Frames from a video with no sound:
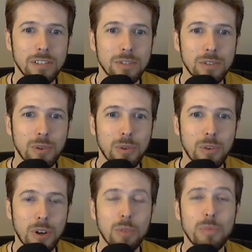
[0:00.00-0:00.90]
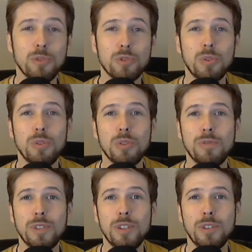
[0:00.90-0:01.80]
So, I hope you enjoyed this
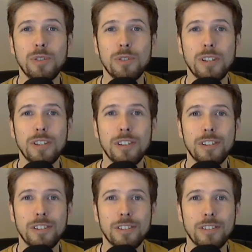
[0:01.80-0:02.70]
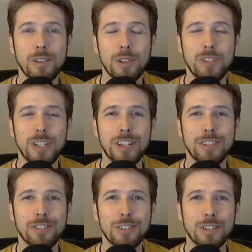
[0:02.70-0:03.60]
video, and I love you
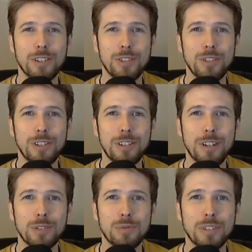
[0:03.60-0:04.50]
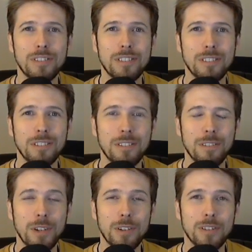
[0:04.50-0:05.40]
guys, and I'll catch you on the next one.
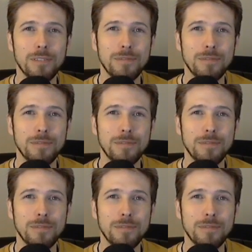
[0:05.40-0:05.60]
Later.